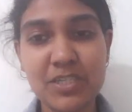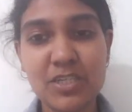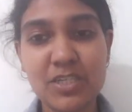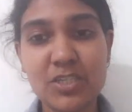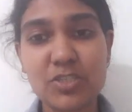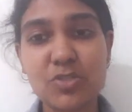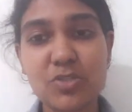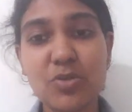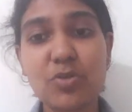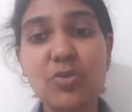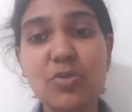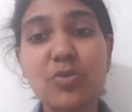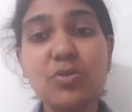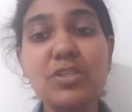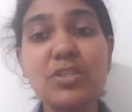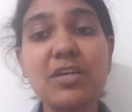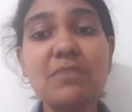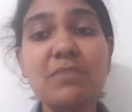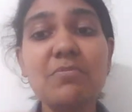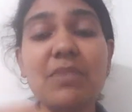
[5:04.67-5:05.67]
So
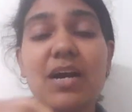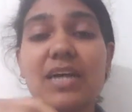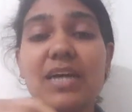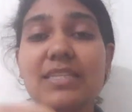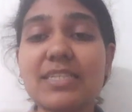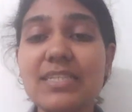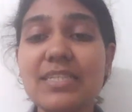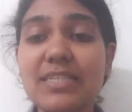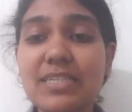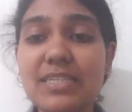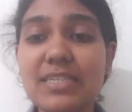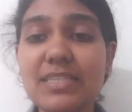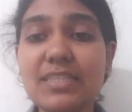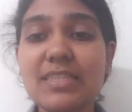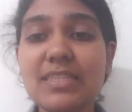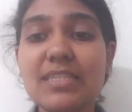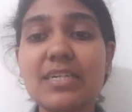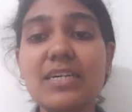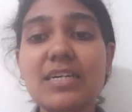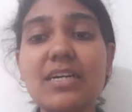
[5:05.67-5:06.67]
gudam
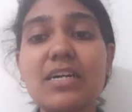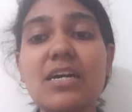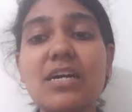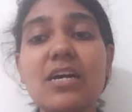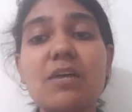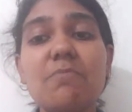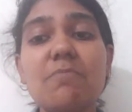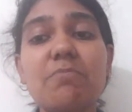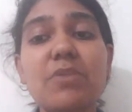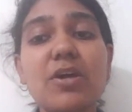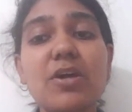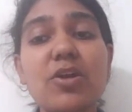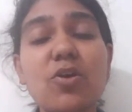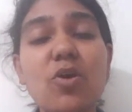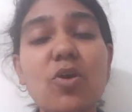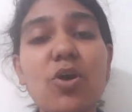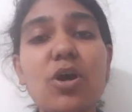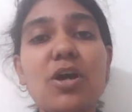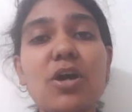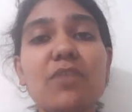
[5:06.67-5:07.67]
adhikritya
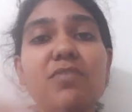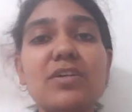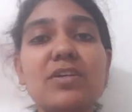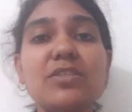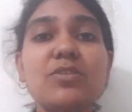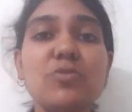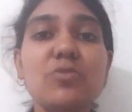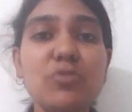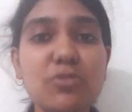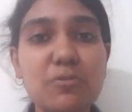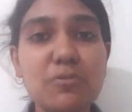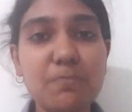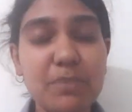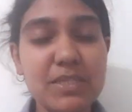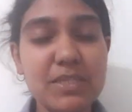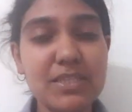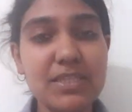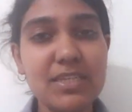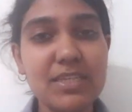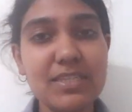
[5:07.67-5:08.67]
prarohavat
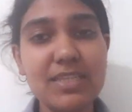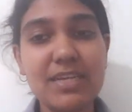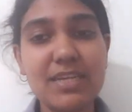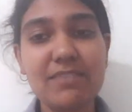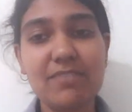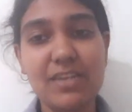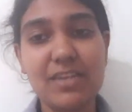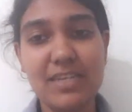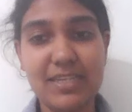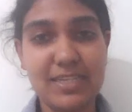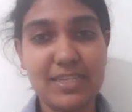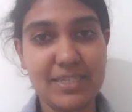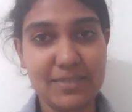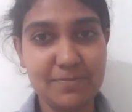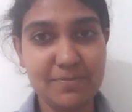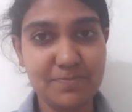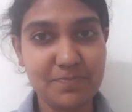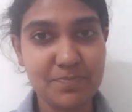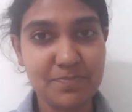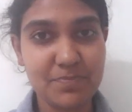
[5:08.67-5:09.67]
utpadyate
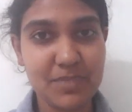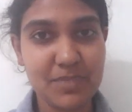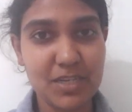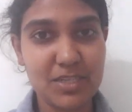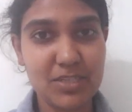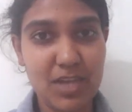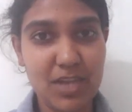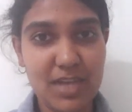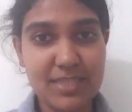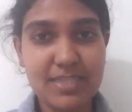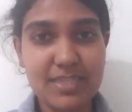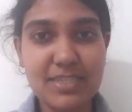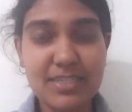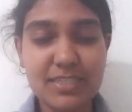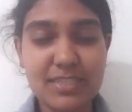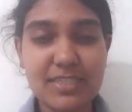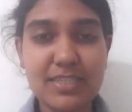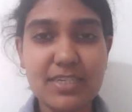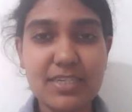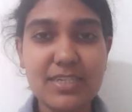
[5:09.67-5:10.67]
valihi. So
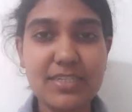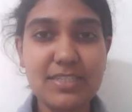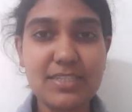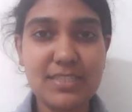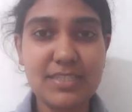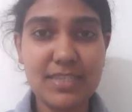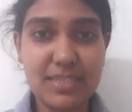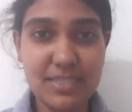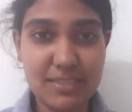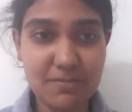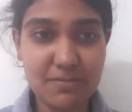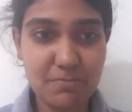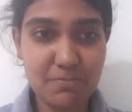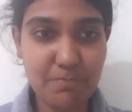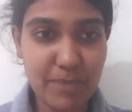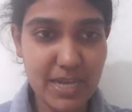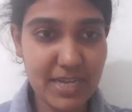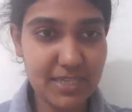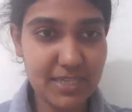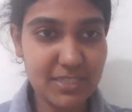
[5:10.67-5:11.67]
adhikritya is, it is
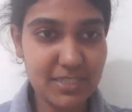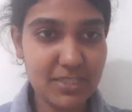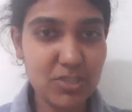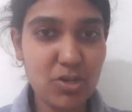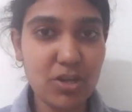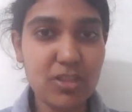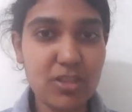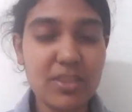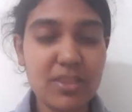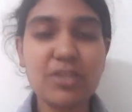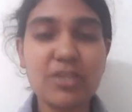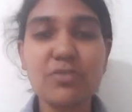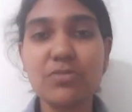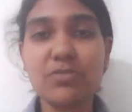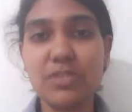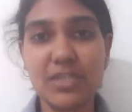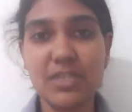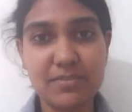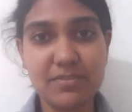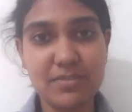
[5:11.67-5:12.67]
based on the
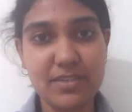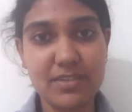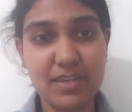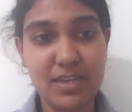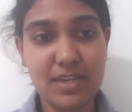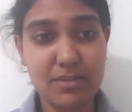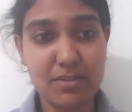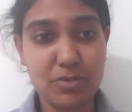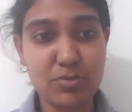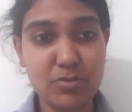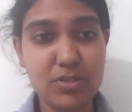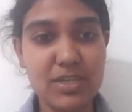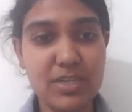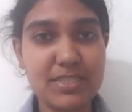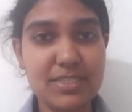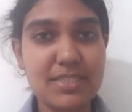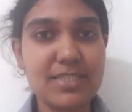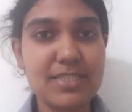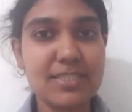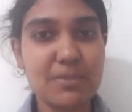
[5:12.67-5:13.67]
guda. Guda
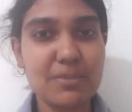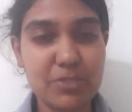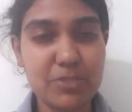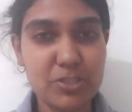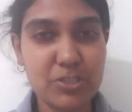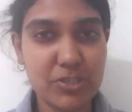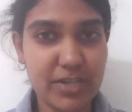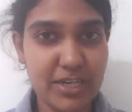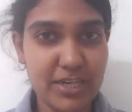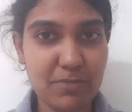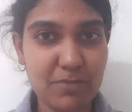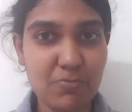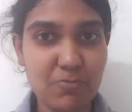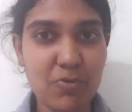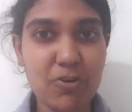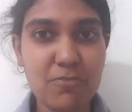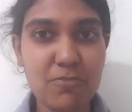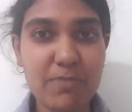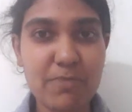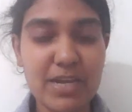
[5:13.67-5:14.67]
is its substratum
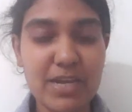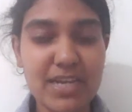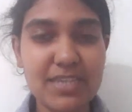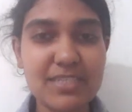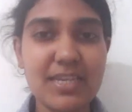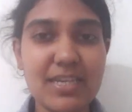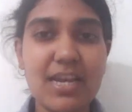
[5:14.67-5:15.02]
or base,